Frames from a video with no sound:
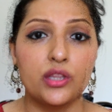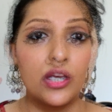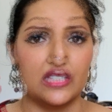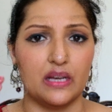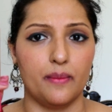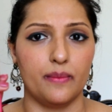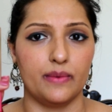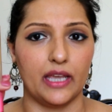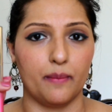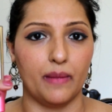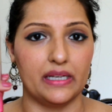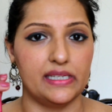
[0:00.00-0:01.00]
These are like
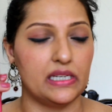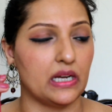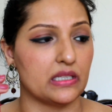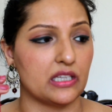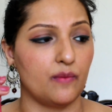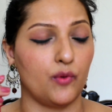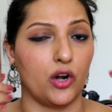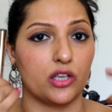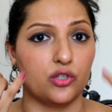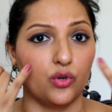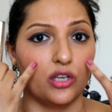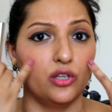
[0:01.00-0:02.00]
multitasking
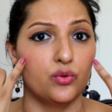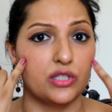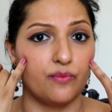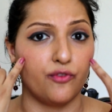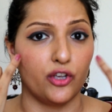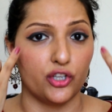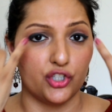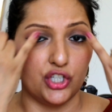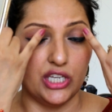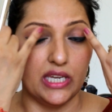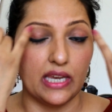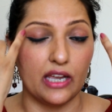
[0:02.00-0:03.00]
products. You can use them for your
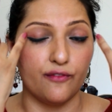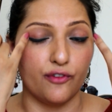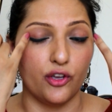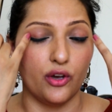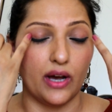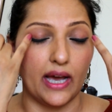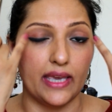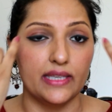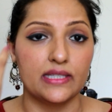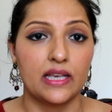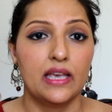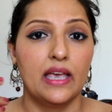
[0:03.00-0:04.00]
cheek and for your
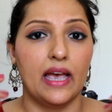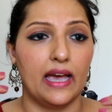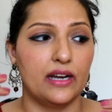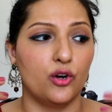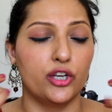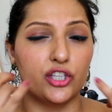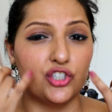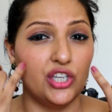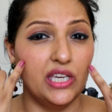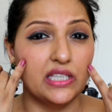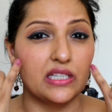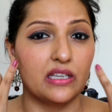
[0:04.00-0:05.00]
eyes, and on your
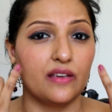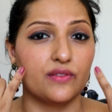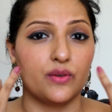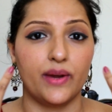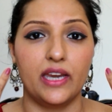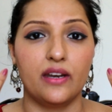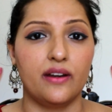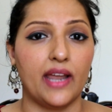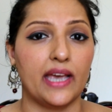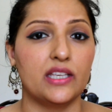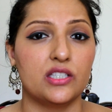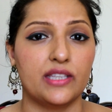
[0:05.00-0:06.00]
cheeks it gives a very
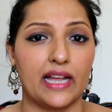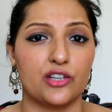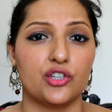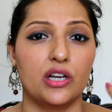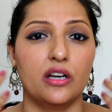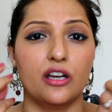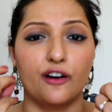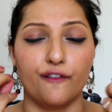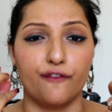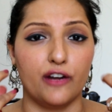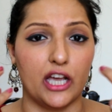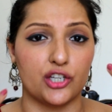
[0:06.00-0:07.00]
nice natural uh,
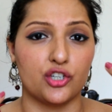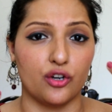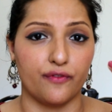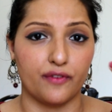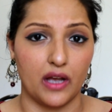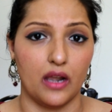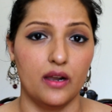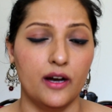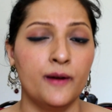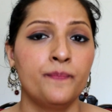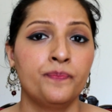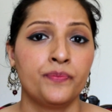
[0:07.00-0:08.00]
flush of color.